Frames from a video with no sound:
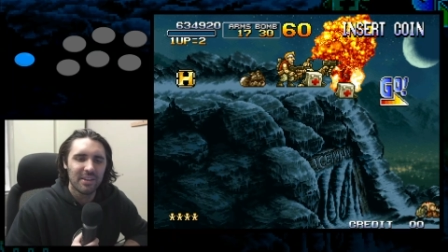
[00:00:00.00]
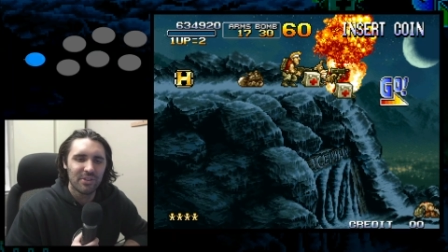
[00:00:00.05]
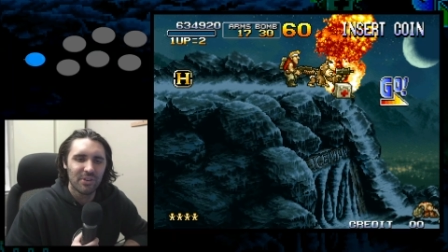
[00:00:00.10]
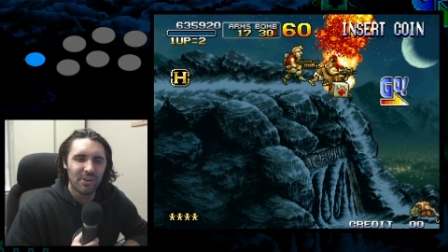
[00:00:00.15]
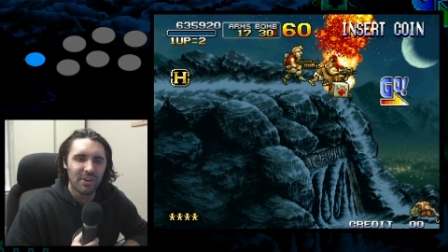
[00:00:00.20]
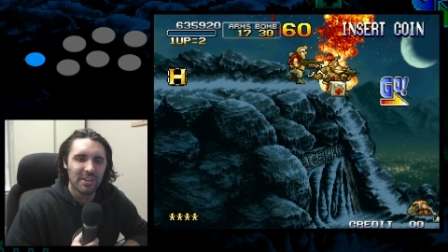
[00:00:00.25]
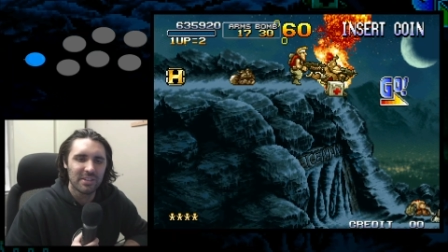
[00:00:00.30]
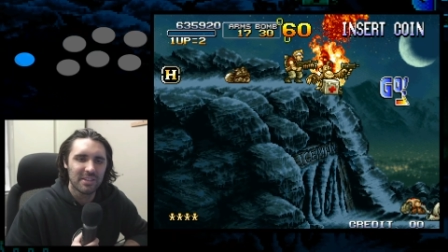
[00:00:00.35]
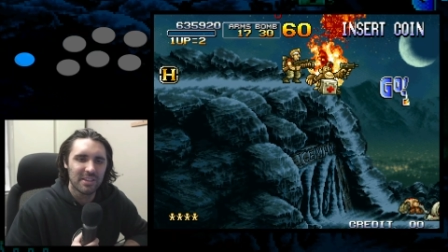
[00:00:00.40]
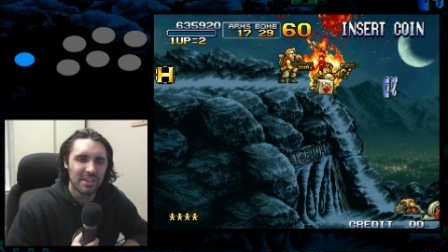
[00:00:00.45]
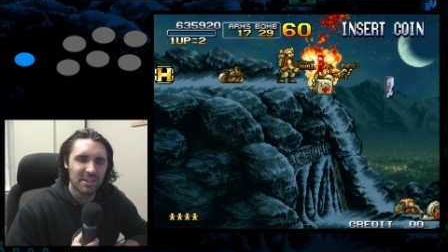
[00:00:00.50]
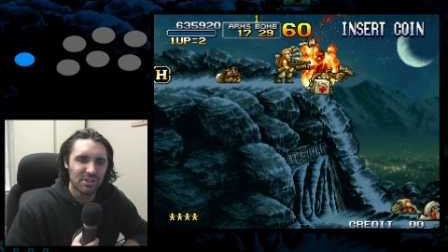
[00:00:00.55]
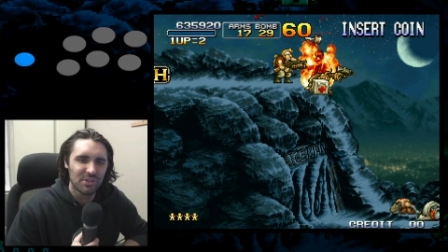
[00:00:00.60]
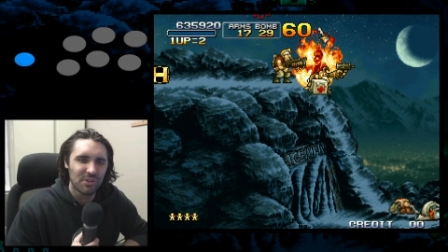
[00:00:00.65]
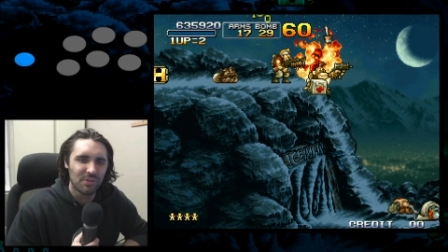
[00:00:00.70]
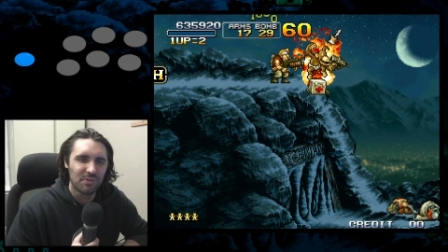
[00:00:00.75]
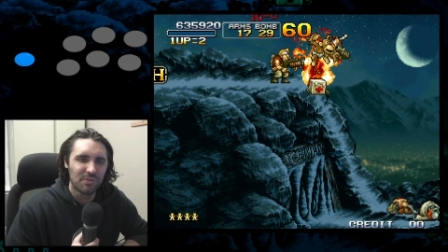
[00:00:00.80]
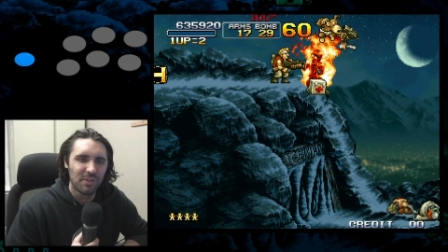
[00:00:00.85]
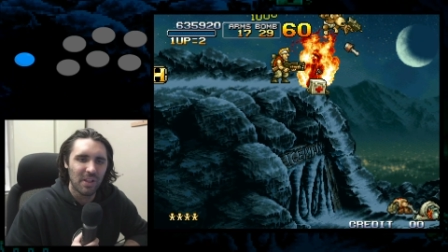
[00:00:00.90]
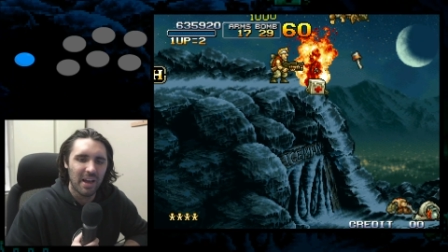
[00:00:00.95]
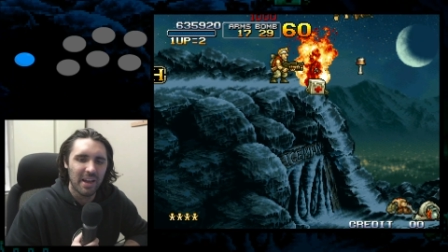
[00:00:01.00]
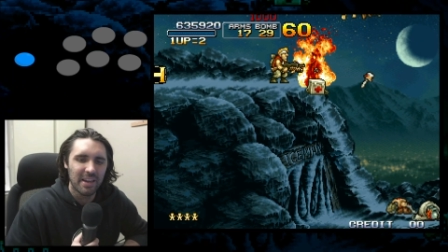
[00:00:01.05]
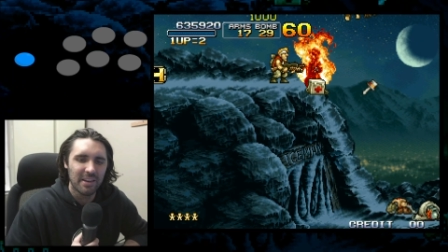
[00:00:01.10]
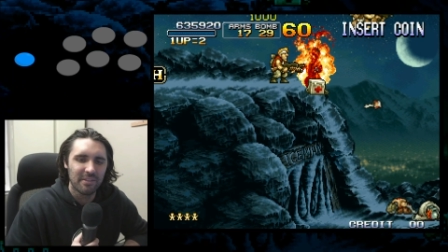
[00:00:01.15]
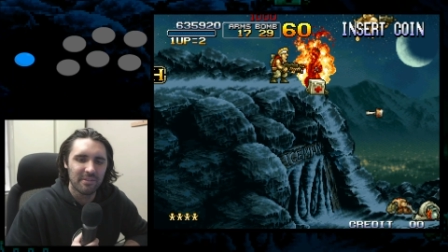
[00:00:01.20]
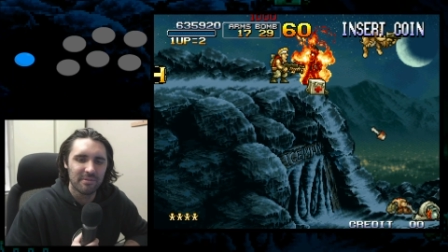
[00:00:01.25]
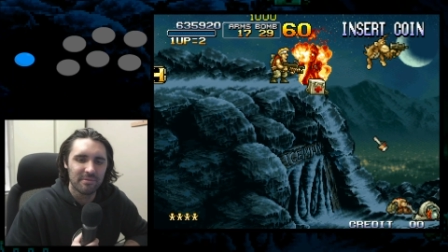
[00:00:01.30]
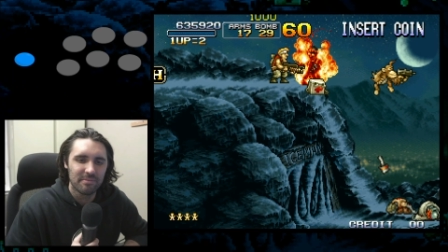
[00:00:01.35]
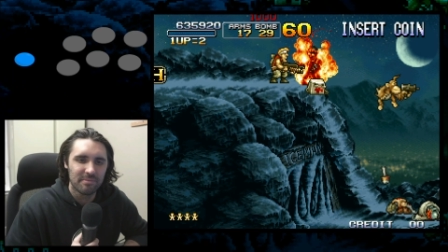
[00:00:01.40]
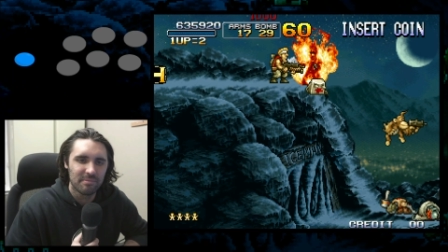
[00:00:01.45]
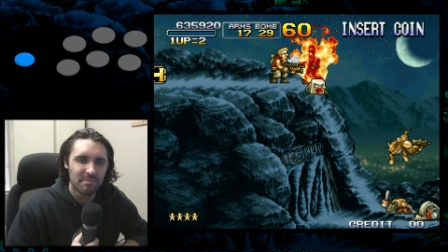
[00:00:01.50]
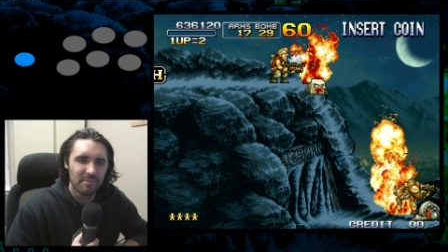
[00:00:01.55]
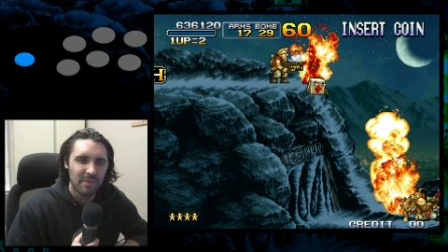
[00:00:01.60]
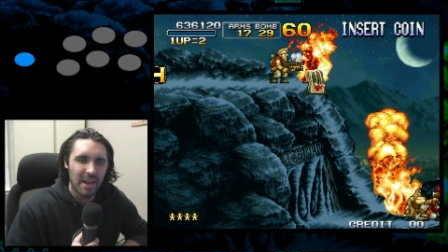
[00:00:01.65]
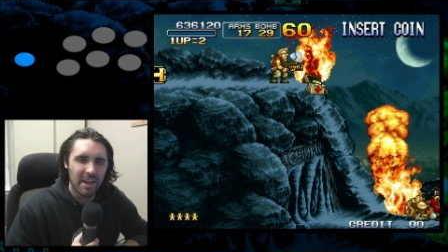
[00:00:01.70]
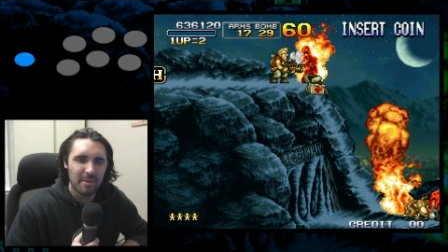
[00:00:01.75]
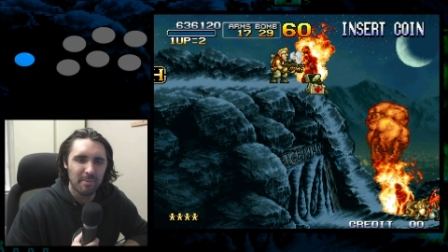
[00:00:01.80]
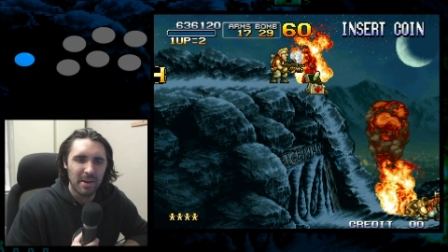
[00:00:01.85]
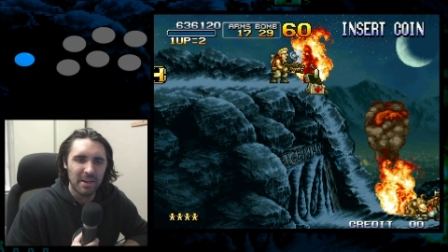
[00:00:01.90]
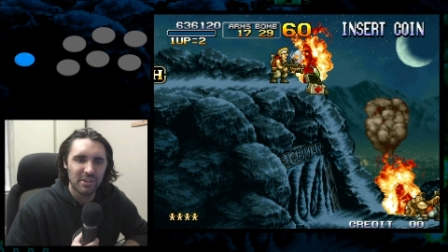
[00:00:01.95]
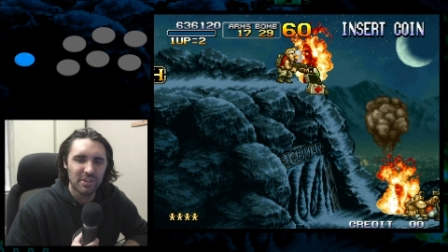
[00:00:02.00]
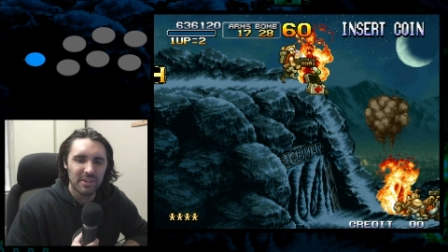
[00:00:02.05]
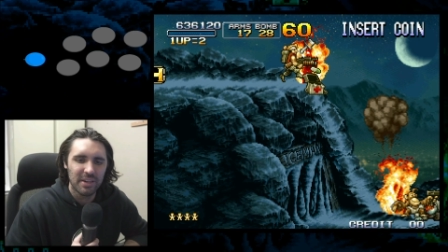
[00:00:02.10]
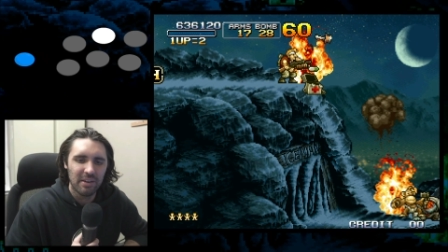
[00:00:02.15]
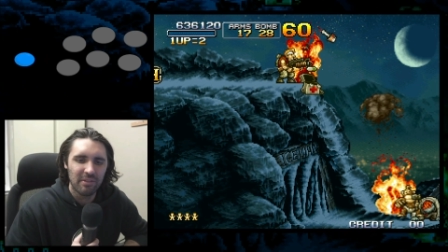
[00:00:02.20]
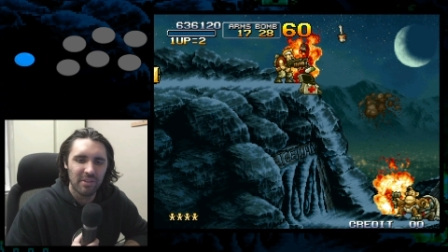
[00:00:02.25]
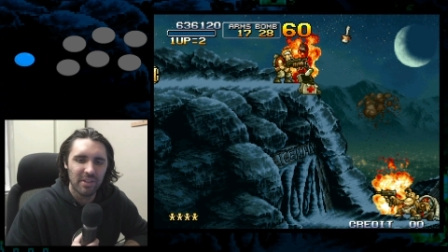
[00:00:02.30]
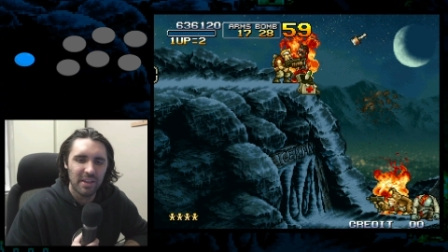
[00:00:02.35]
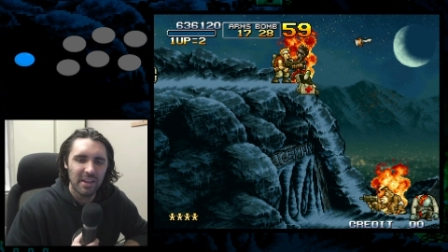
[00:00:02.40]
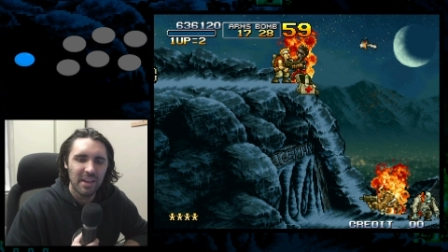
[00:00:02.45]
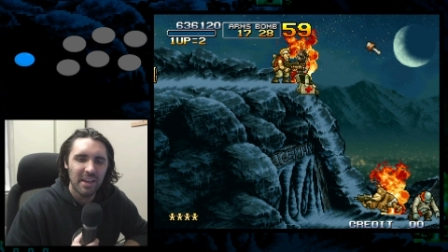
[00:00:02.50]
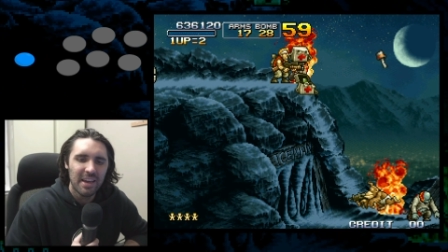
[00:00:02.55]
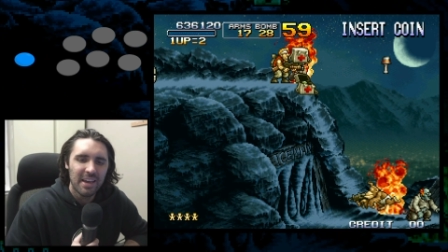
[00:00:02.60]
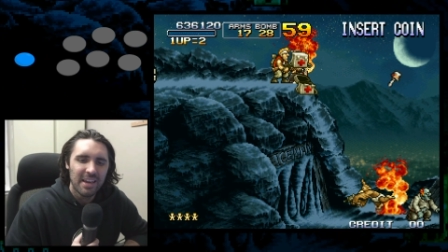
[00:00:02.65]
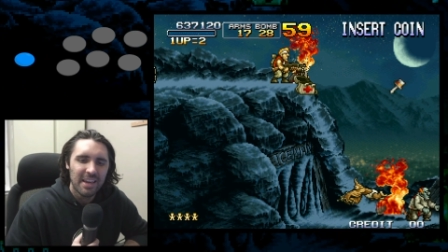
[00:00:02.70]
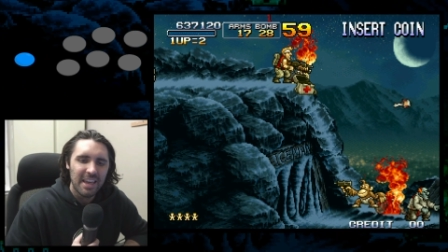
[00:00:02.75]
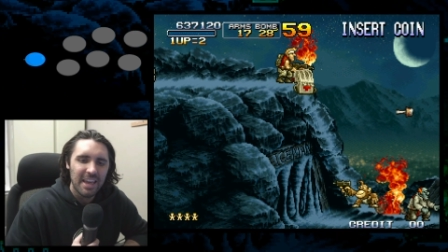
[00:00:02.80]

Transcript: during its initial flying animation and everything,